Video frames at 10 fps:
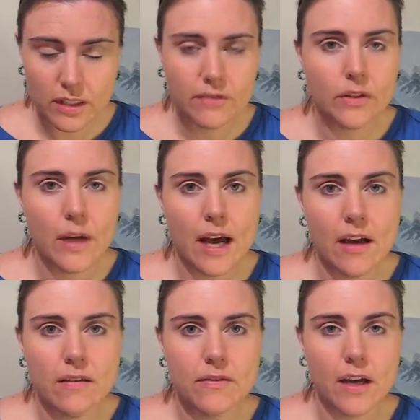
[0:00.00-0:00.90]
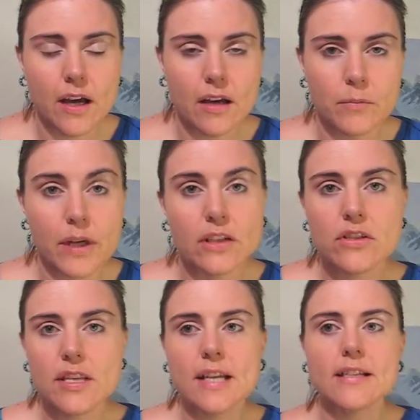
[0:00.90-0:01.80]
If you have um, regular
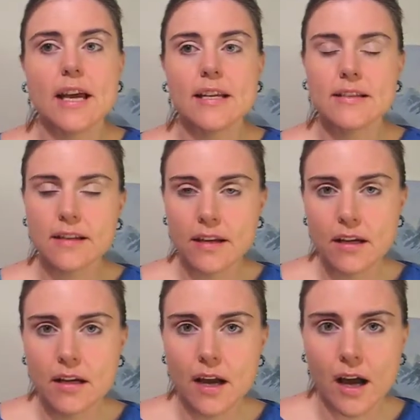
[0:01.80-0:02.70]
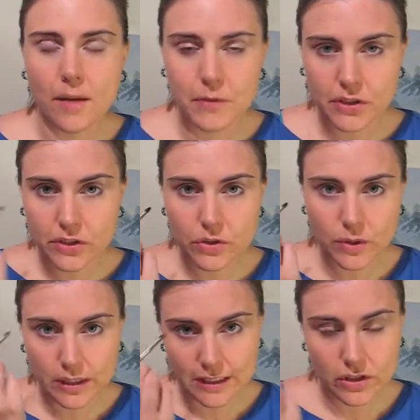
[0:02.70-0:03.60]
sized eyes, um, you're going to do
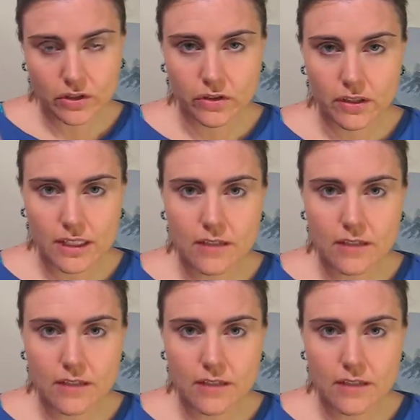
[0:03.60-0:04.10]
it into your crease.